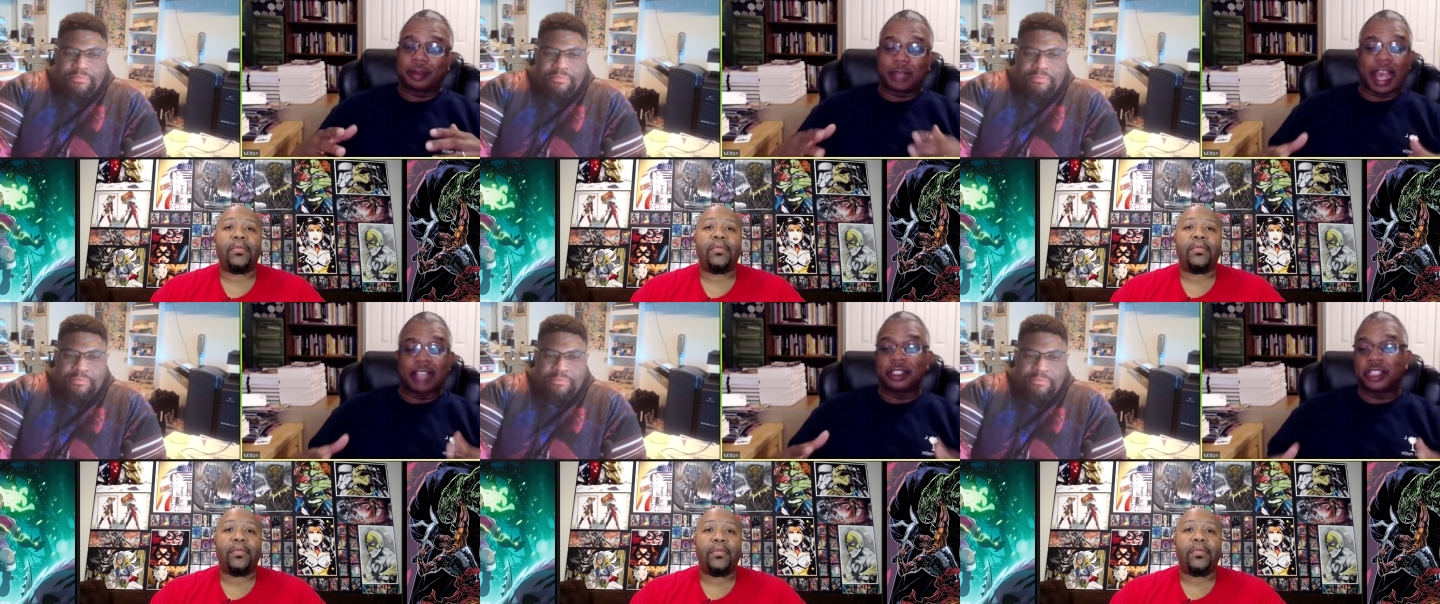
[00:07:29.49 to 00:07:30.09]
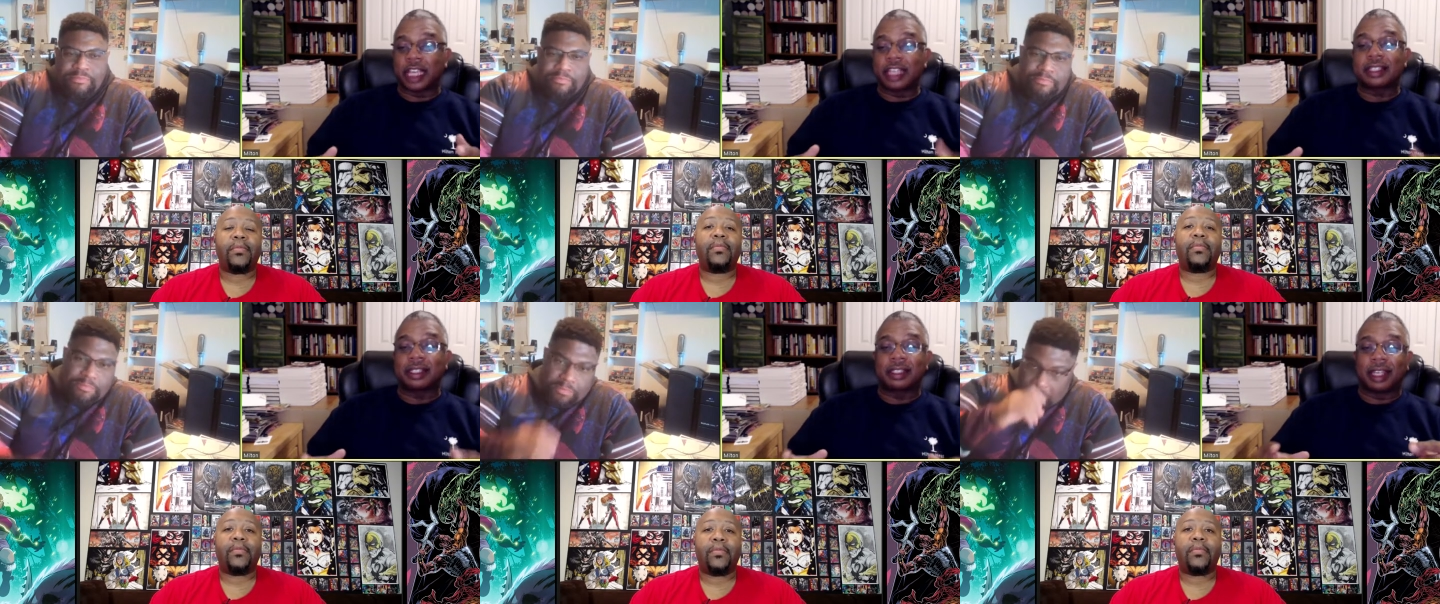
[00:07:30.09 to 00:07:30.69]
Speaker 1: actually,
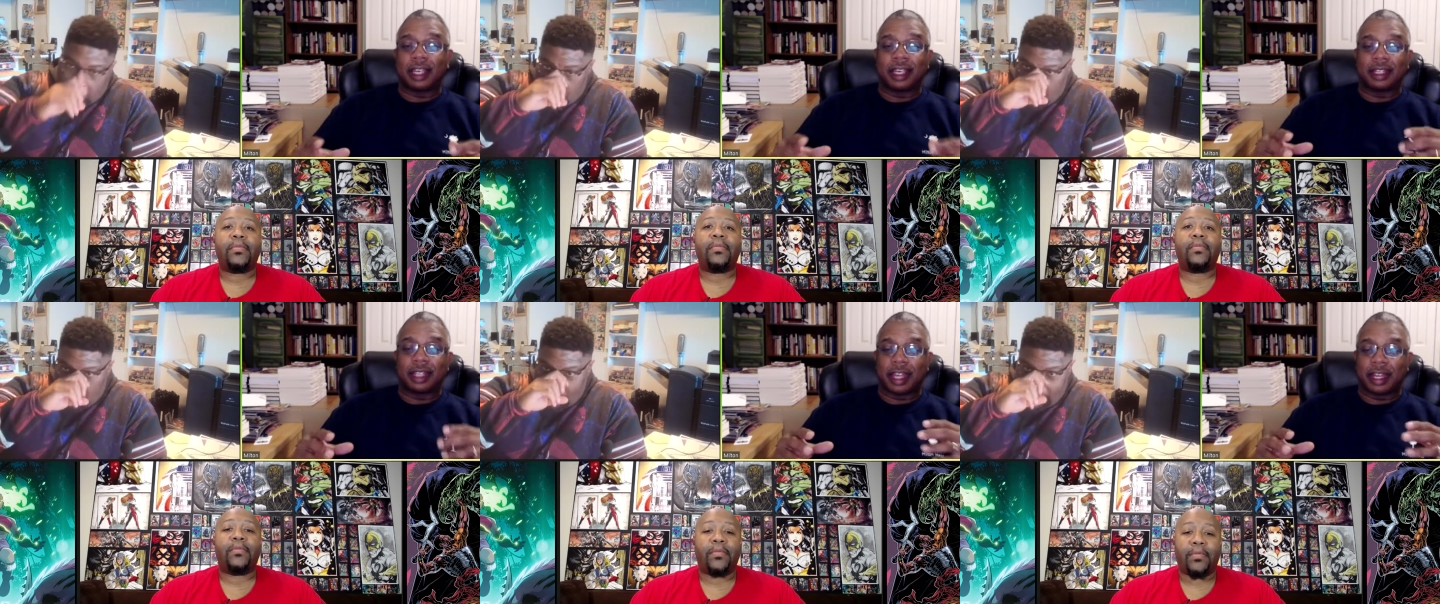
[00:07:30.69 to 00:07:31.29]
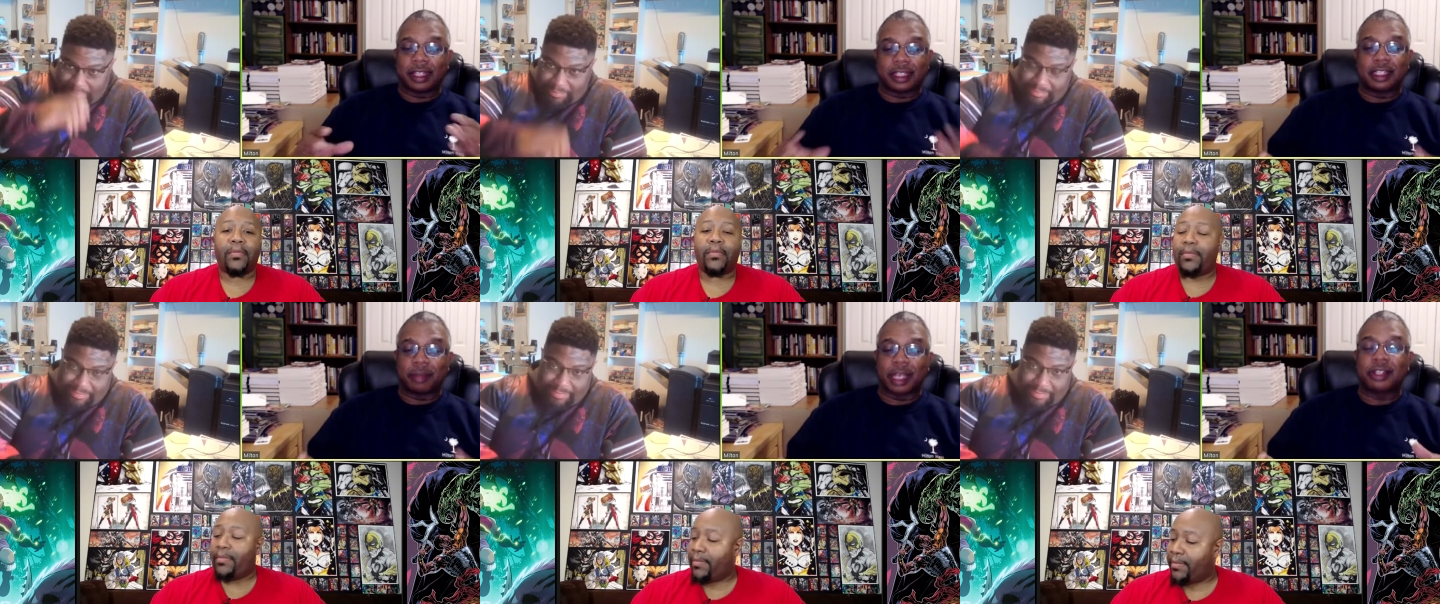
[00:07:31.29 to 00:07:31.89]
Jason and and their
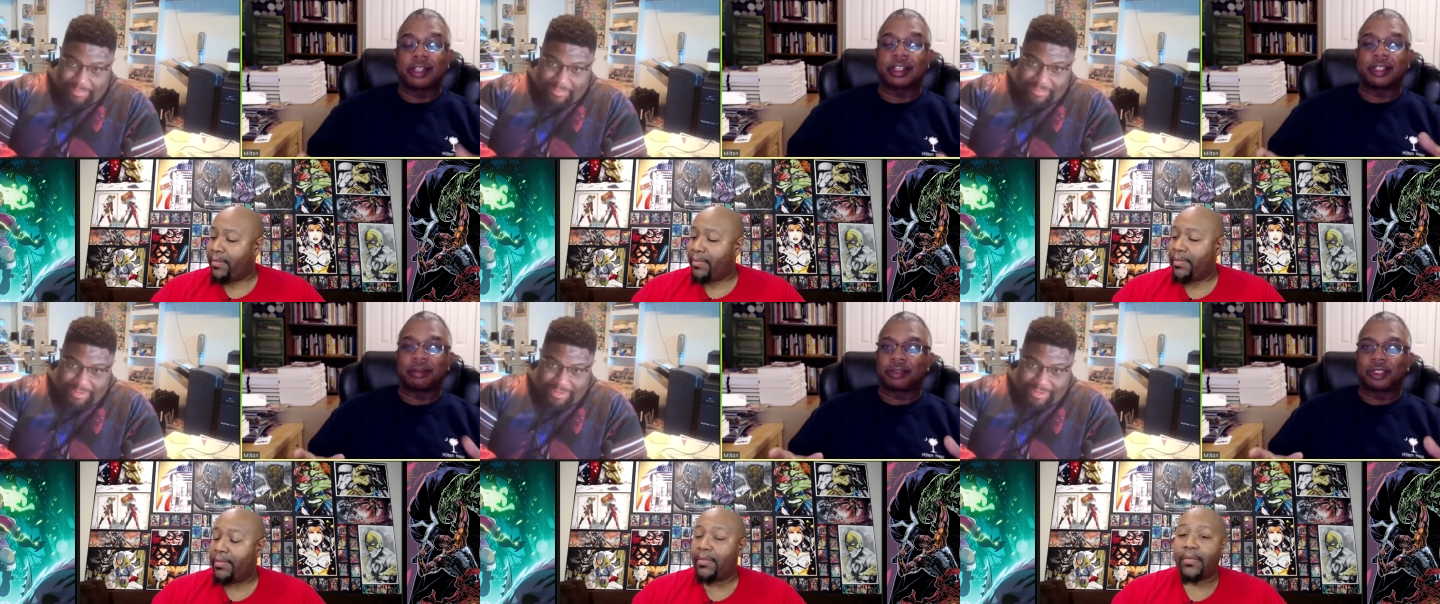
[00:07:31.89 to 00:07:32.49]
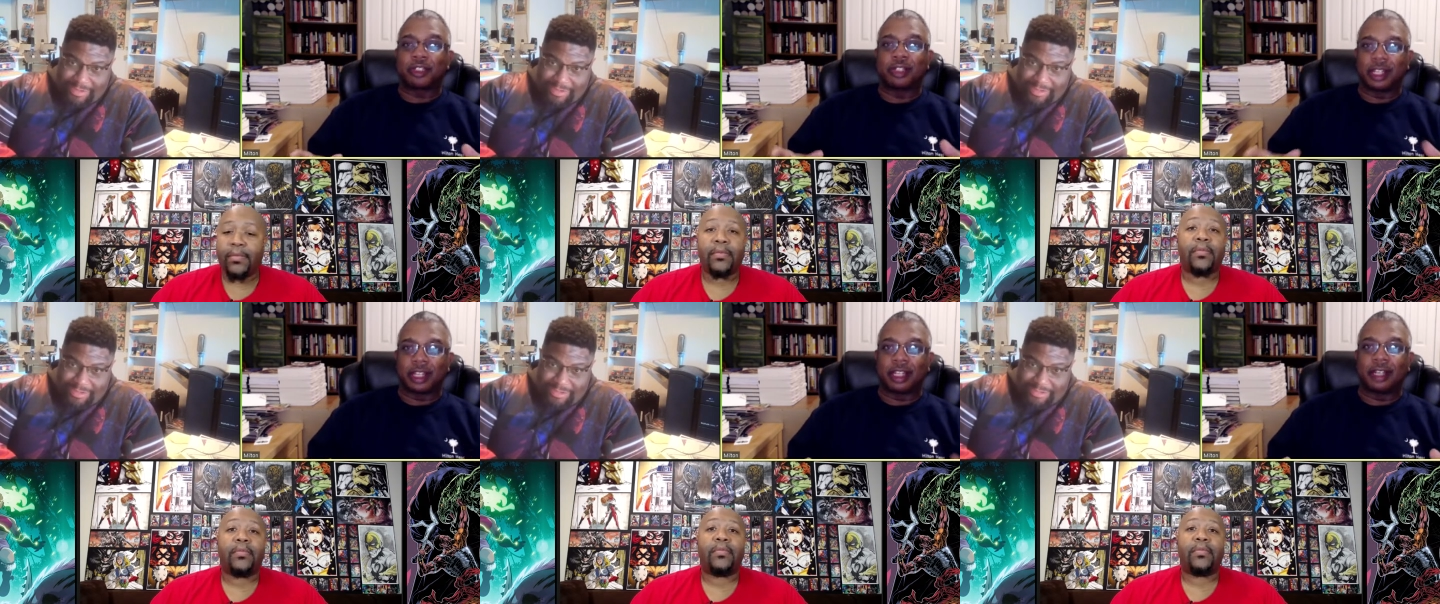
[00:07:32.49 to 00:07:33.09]
team they took it to
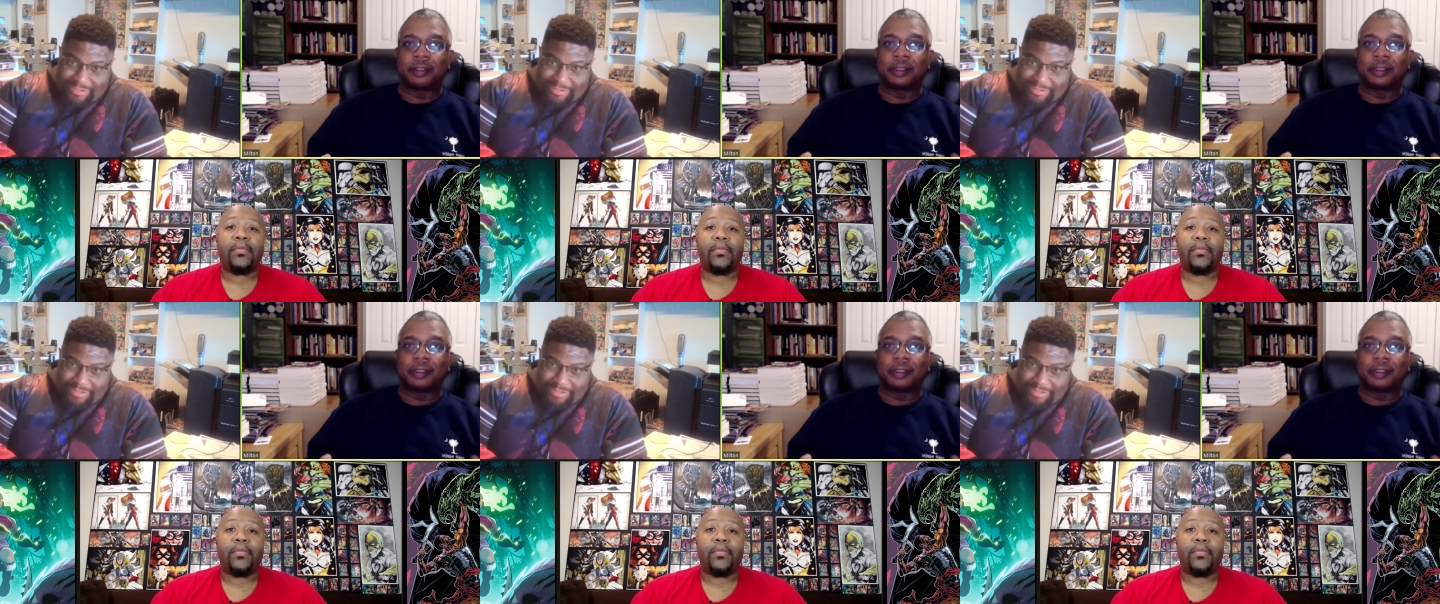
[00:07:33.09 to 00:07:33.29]
another level.